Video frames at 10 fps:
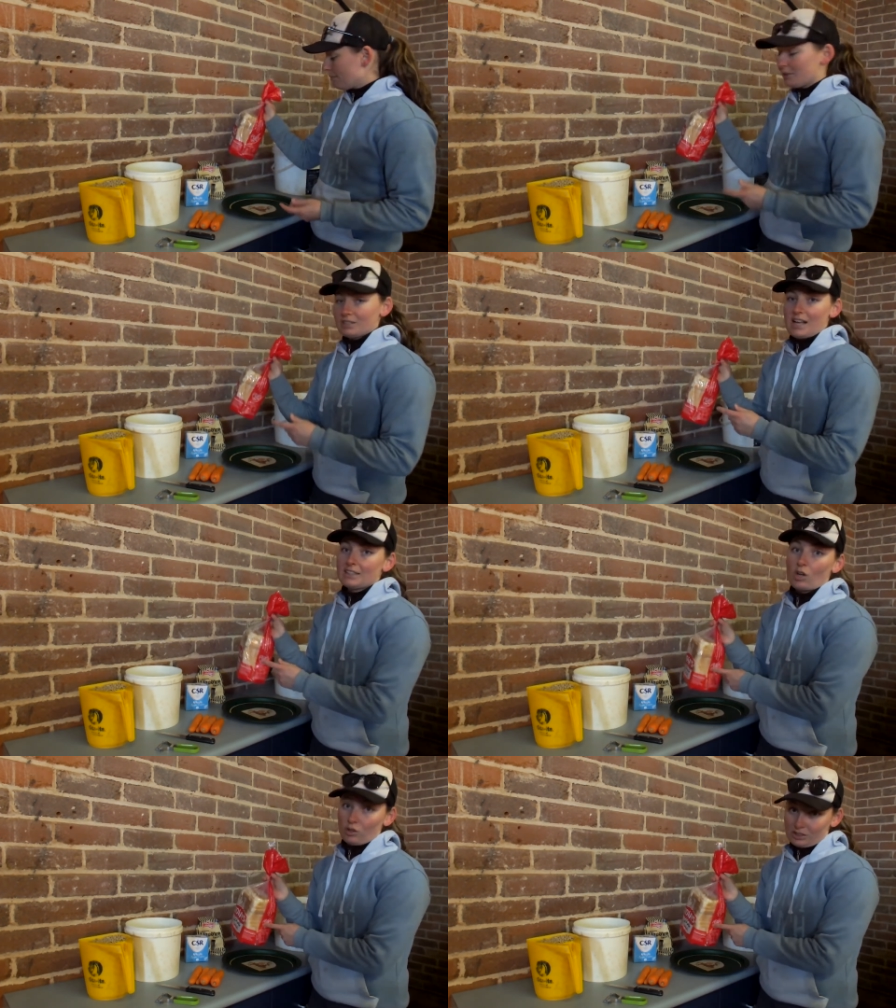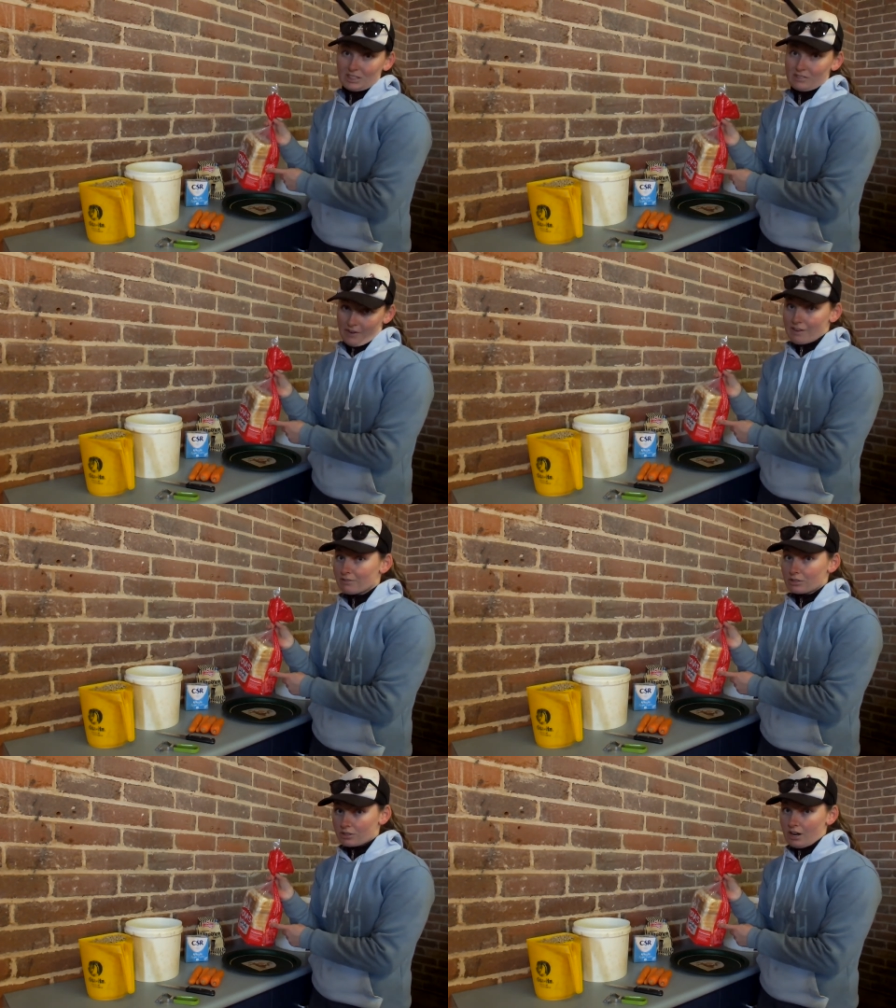because that's Oscar's
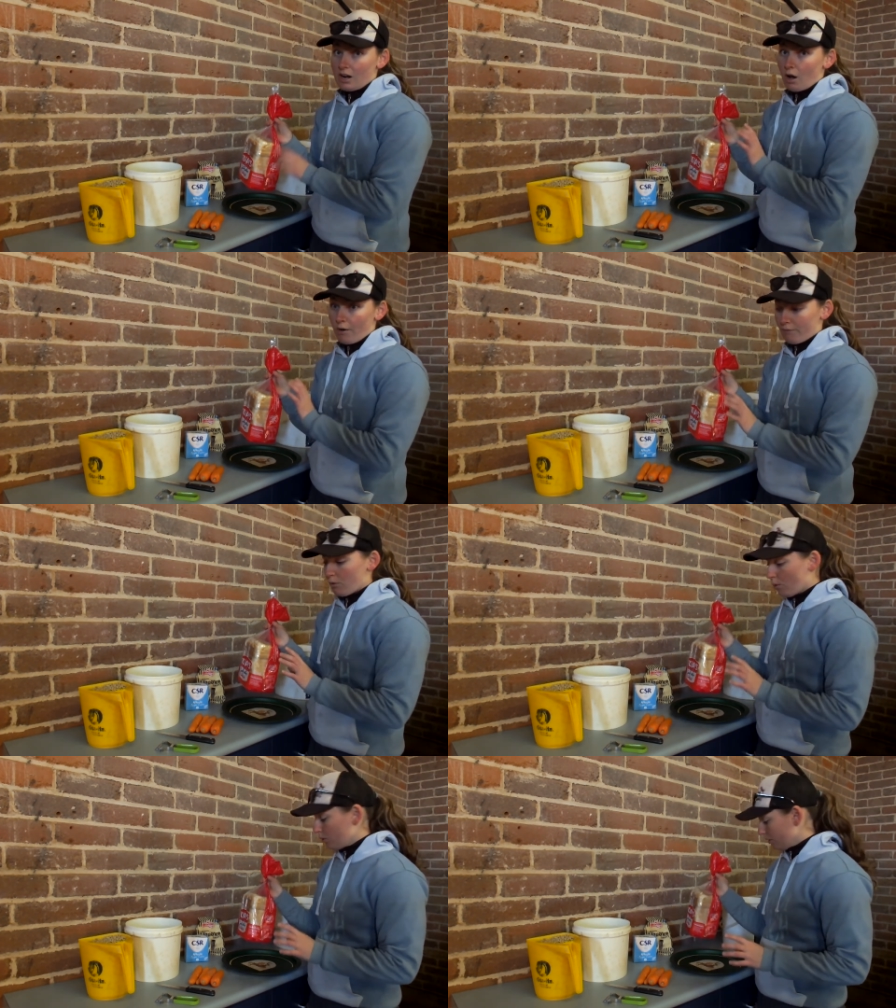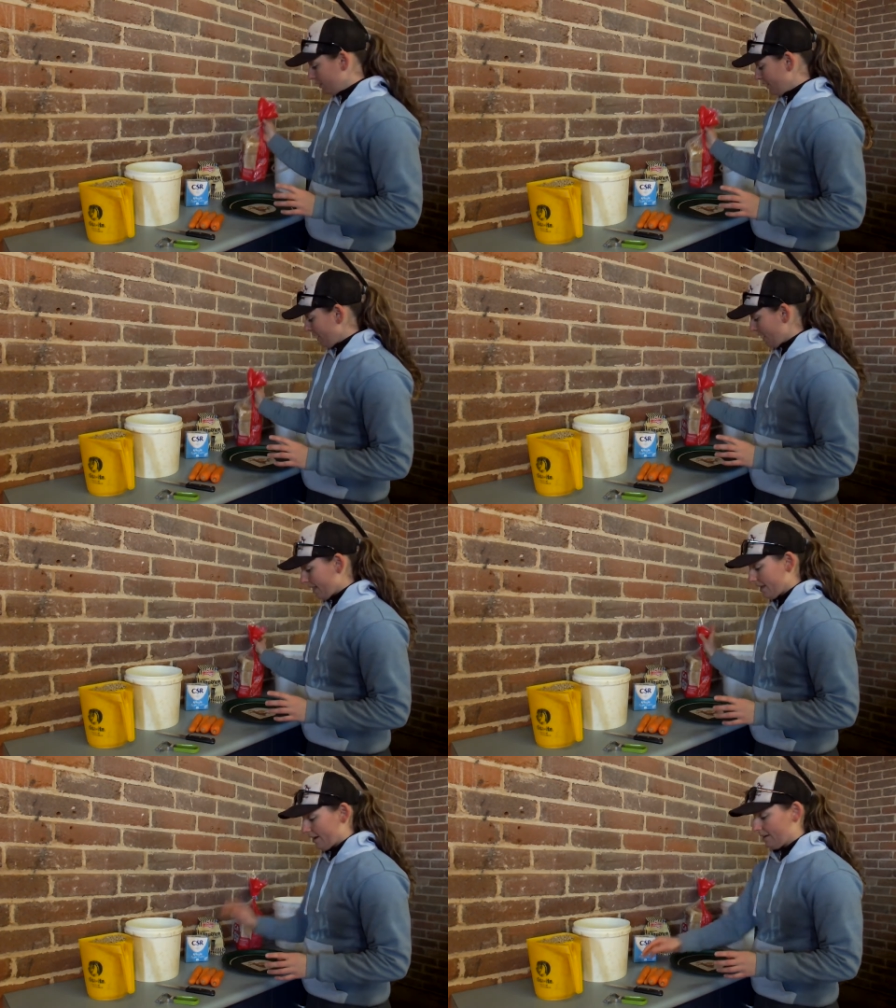favourite treat of all.
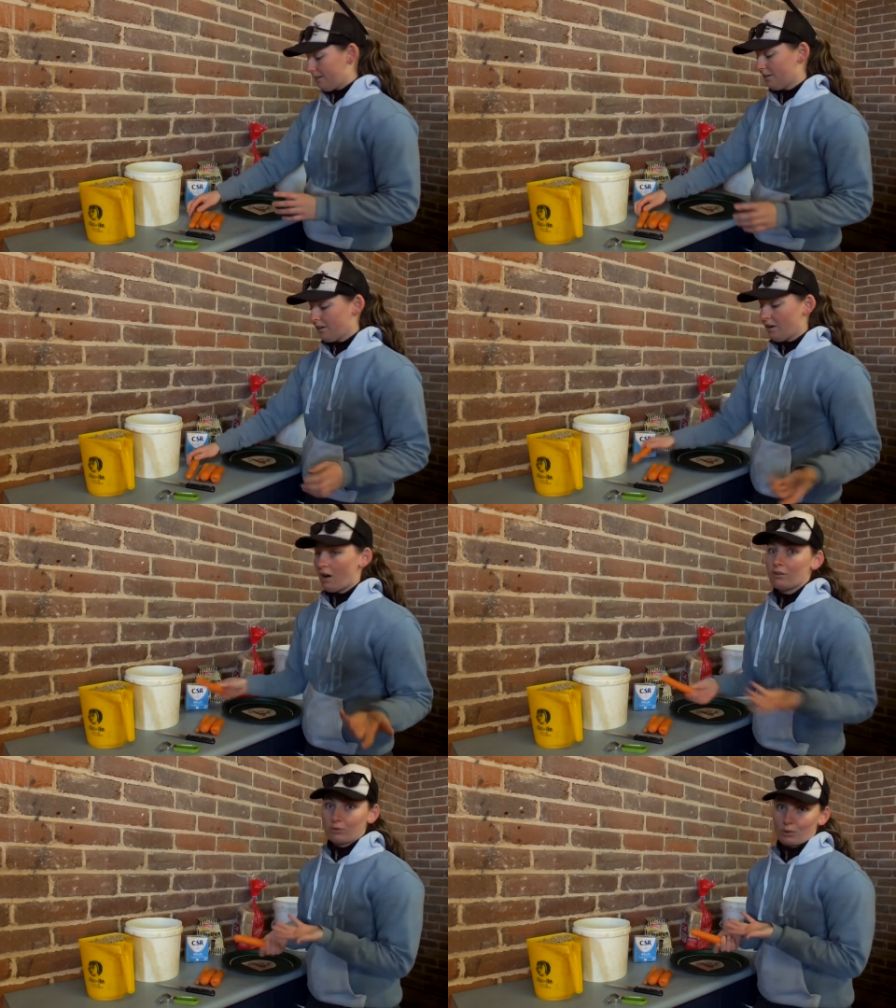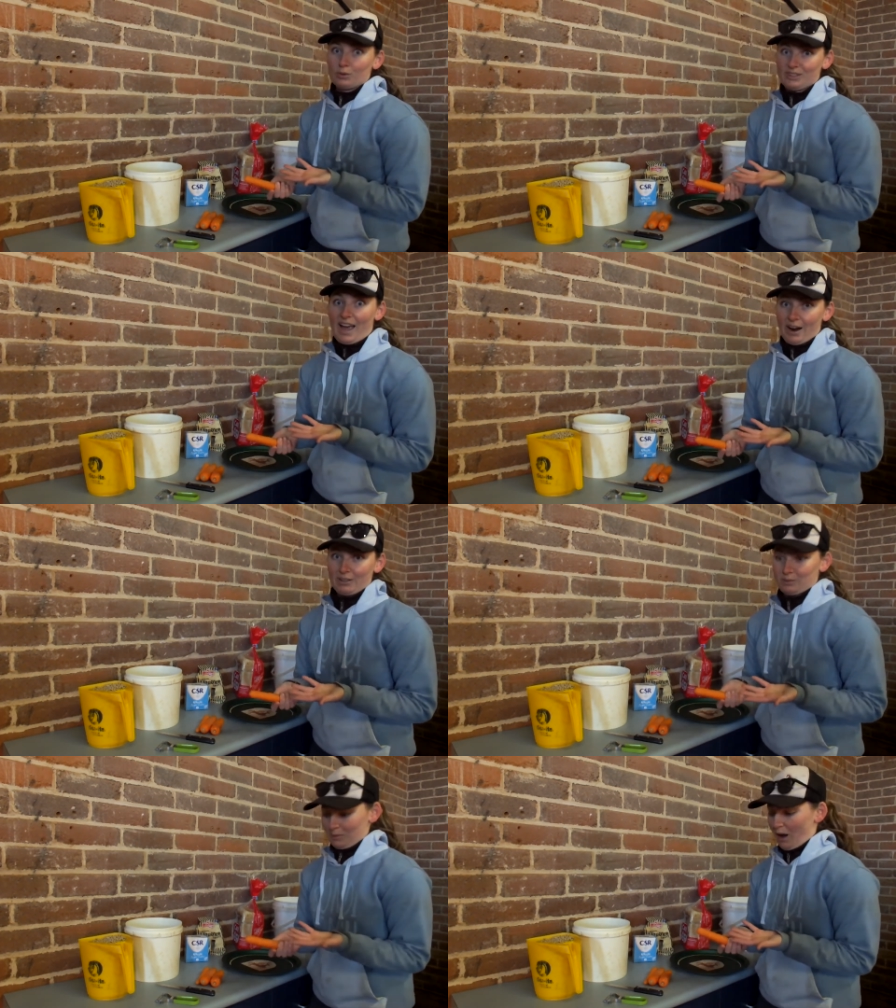And then, of course,
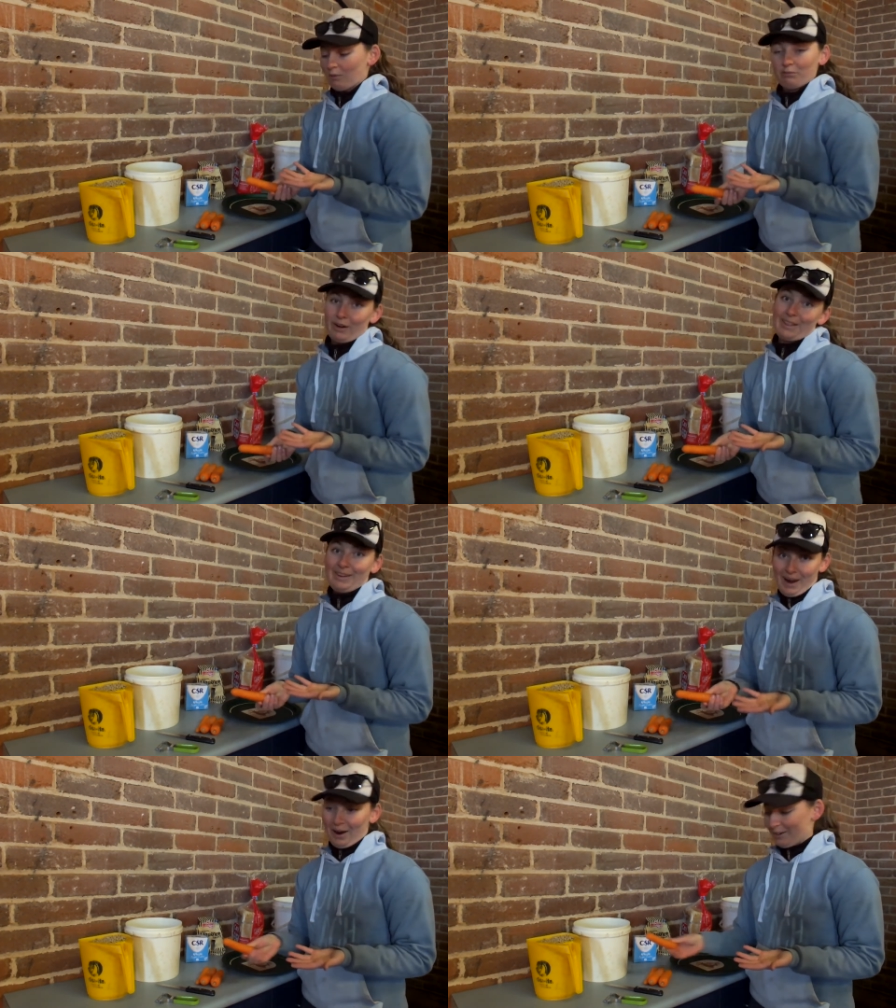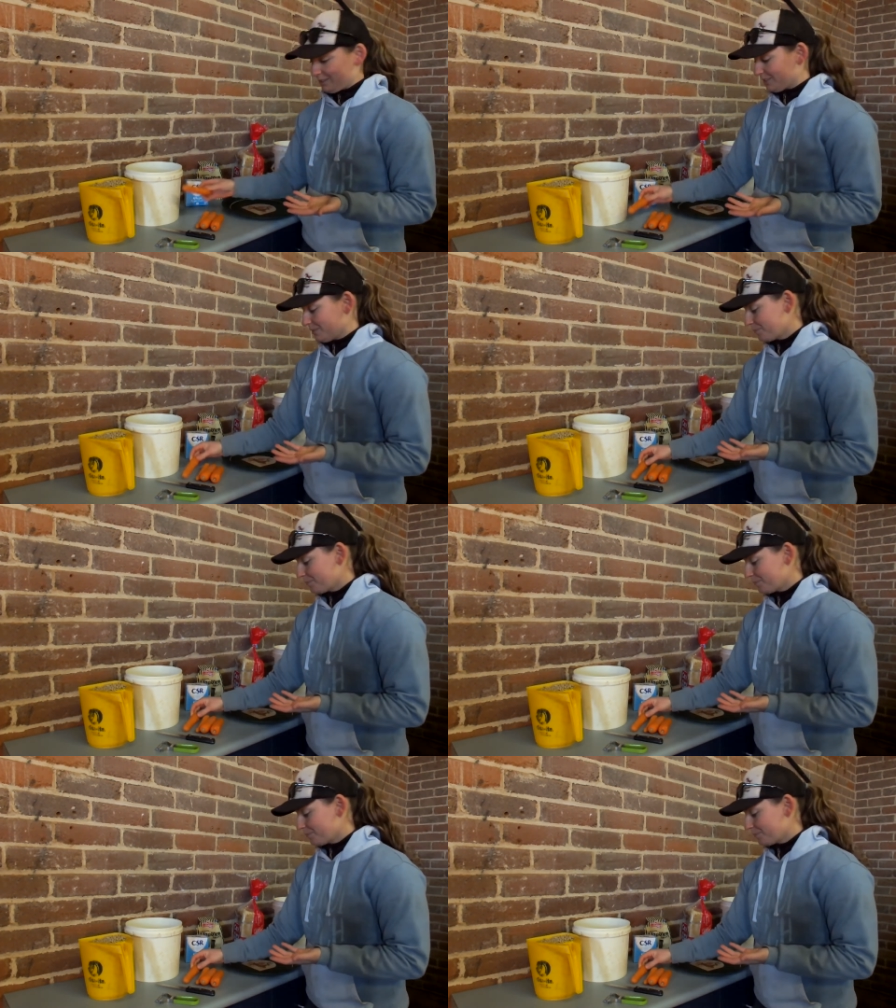carrots. We can't forget the carrots.